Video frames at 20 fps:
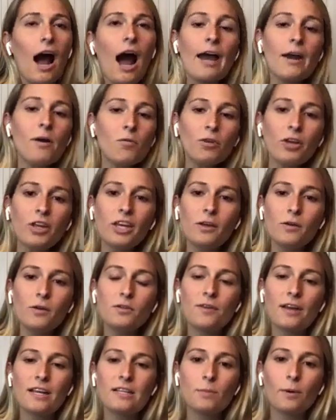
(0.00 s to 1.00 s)
I don't really
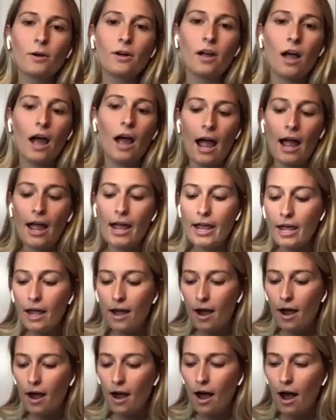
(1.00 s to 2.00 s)
use Facebook. I
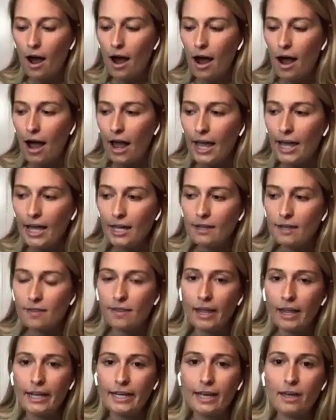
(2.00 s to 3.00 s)

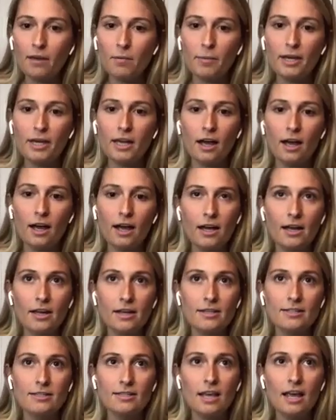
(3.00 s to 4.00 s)
like it
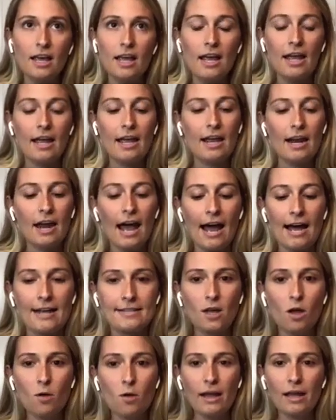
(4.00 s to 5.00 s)
because it
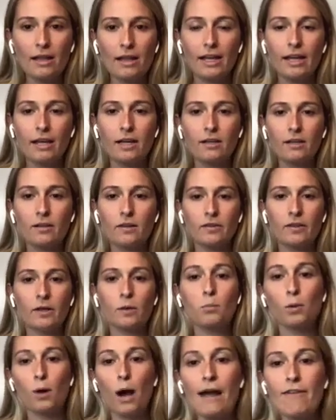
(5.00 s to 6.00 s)
has all my, like,
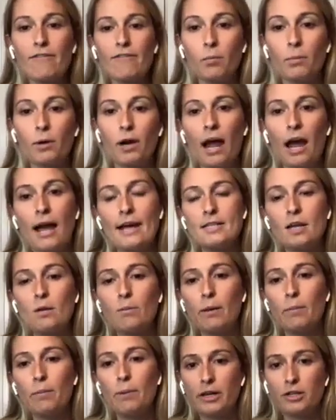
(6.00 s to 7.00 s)
they're private, but it has all
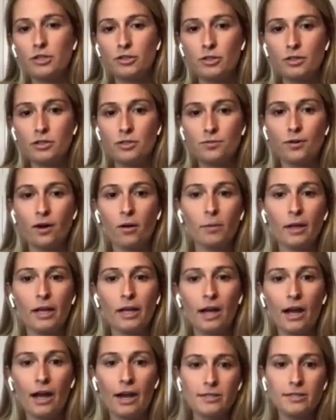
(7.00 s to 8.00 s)
my pictures from
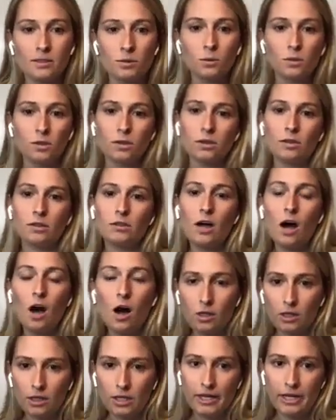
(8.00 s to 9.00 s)
like high school,
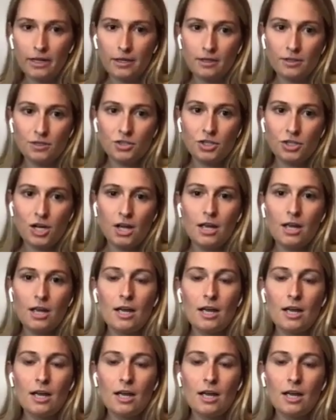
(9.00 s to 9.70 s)
college,